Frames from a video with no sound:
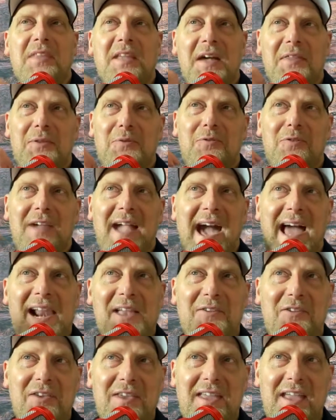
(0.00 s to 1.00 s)
And the
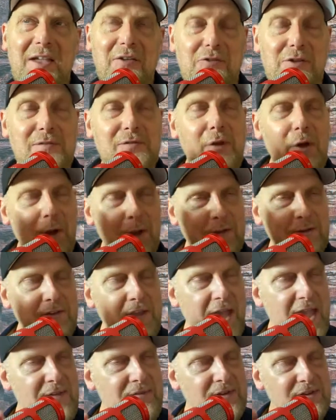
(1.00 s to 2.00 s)
reality is, you've got a
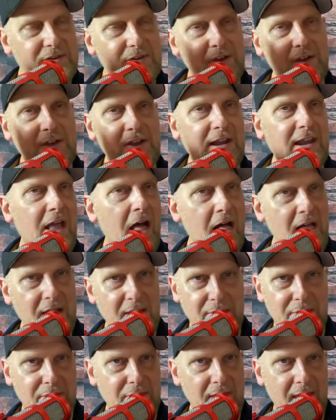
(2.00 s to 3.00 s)
David and
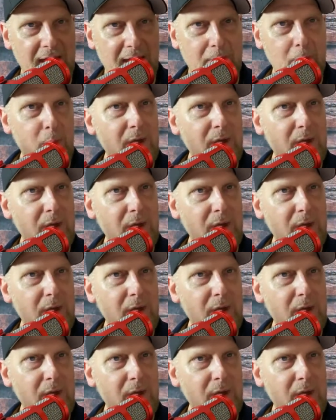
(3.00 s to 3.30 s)
Goliath there.